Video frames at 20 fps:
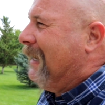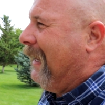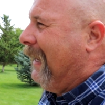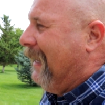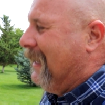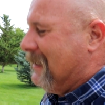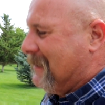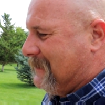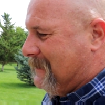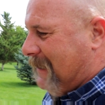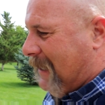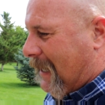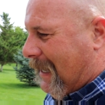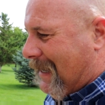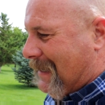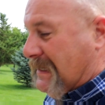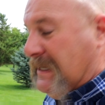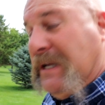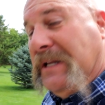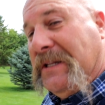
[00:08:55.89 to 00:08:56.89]
is
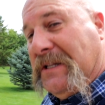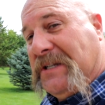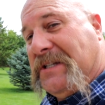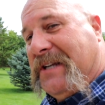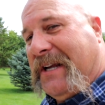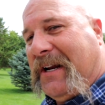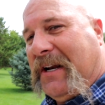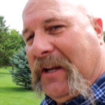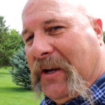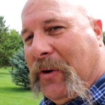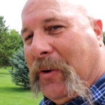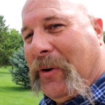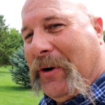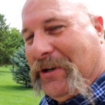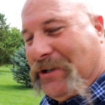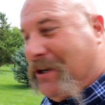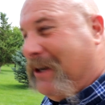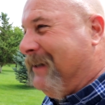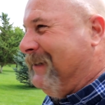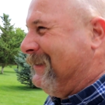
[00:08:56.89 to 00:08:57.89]
uh, the Sickly
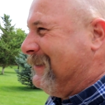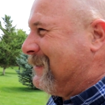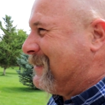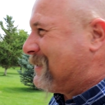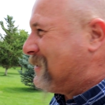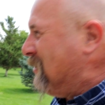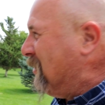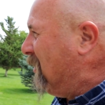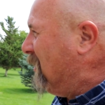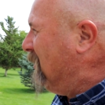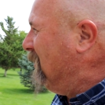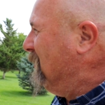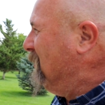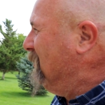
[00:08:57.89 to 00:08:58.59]
Gorge. So